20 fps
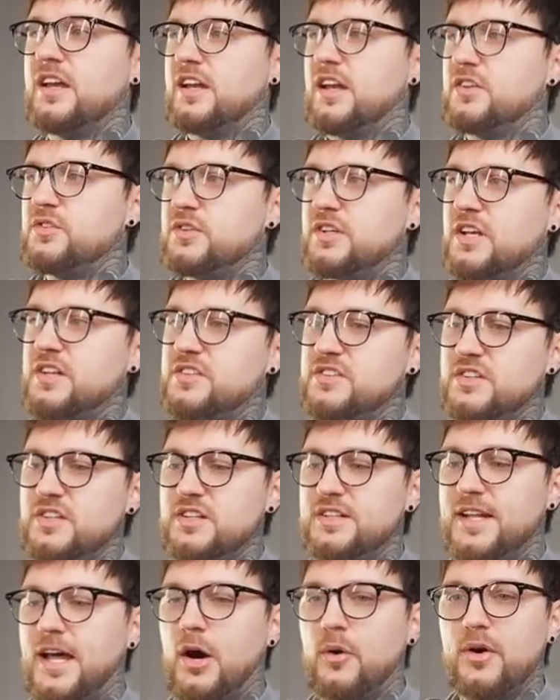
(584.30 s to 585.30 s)
and as you can
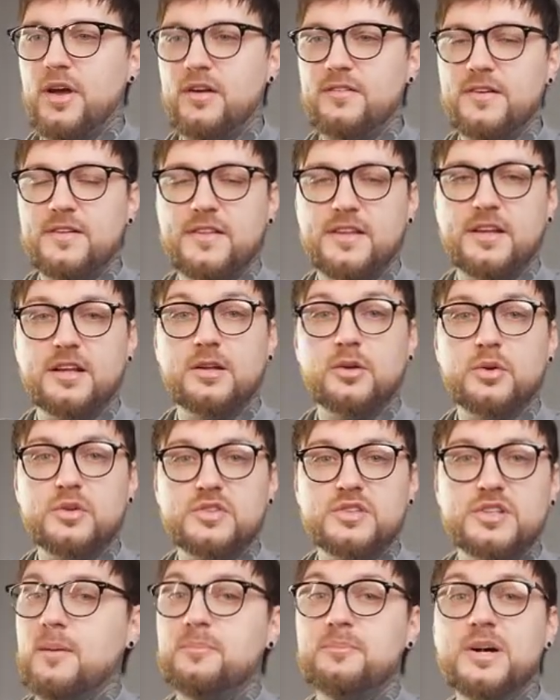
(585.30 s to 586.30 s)
see now, everything
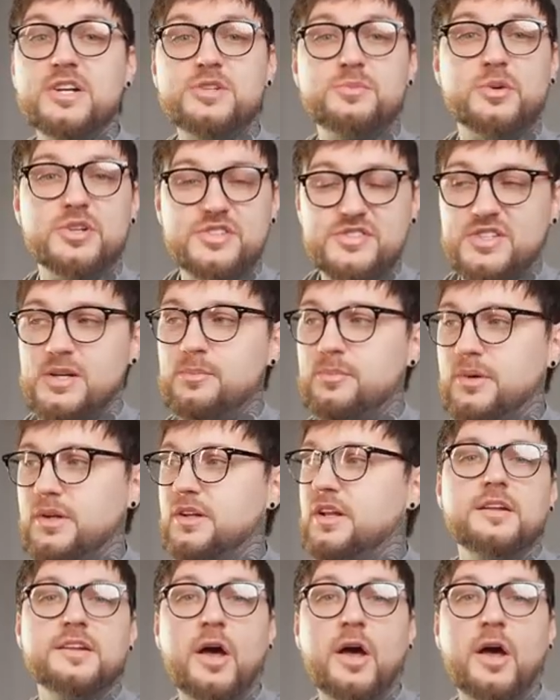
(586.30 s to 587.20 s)
looks much more simple.